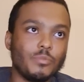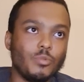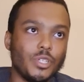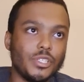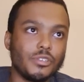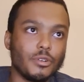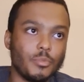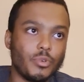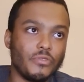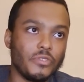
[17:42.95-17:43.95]
with each other
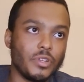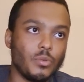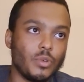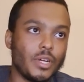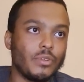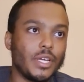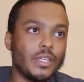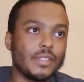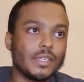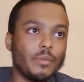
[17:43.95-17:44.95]
perfectly without
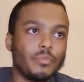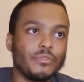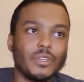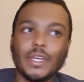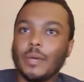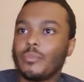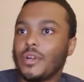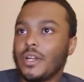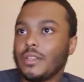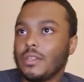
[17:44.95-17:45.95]
any type of gap or
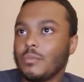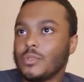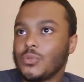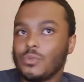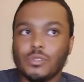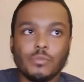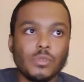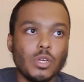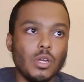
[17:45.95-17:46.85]
anything between them.